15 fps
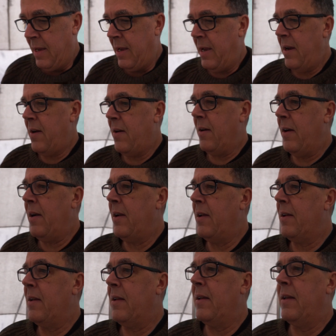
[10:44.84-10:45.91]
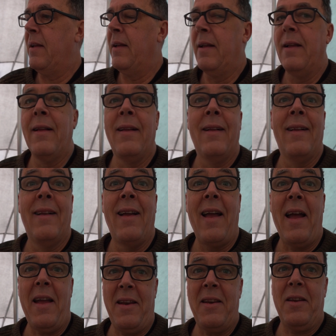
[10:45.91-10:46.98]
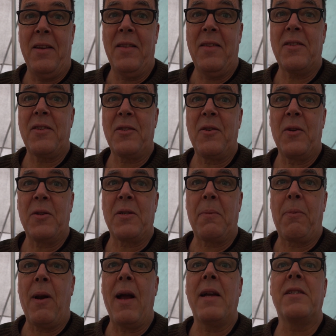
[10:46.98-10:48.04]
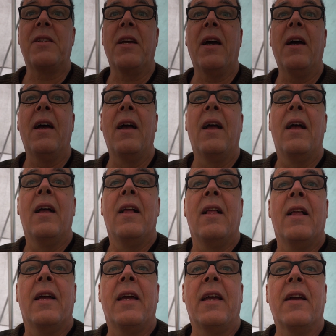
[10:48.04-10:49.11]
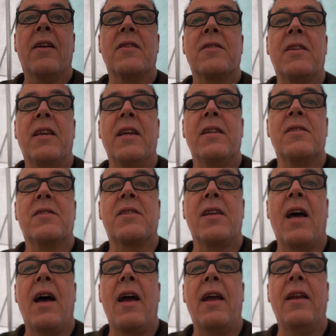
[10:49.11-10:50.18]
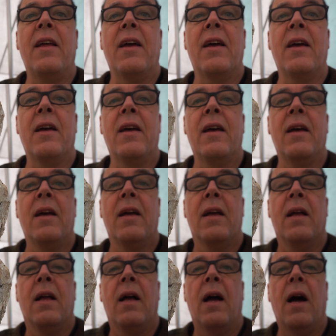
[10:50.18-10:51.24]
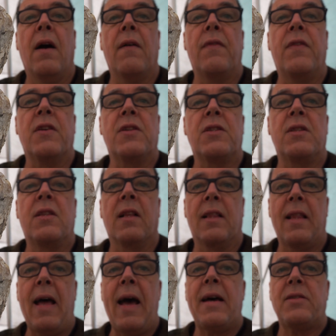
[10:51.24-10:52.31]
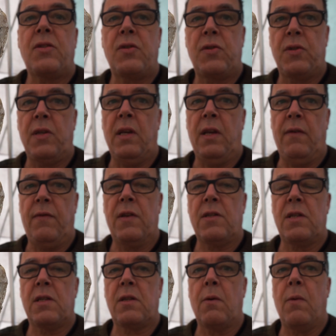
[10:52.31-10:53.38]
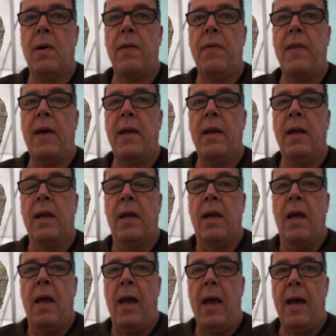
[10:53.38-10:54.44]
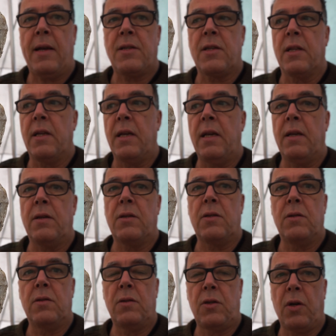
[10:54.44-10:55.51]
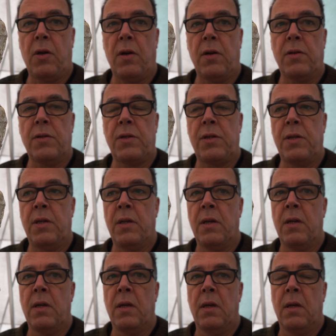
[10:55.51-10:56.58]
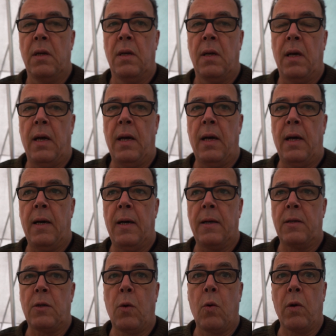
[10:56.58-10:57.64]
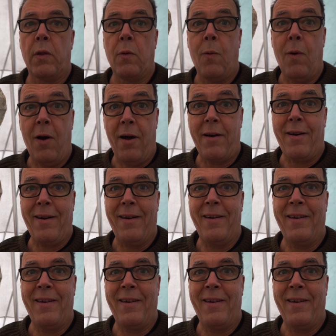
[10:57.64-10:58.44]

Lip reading: Here, and this is going to surprise you, here's the inside of the last sheave. This is the one that actually turns toward the water.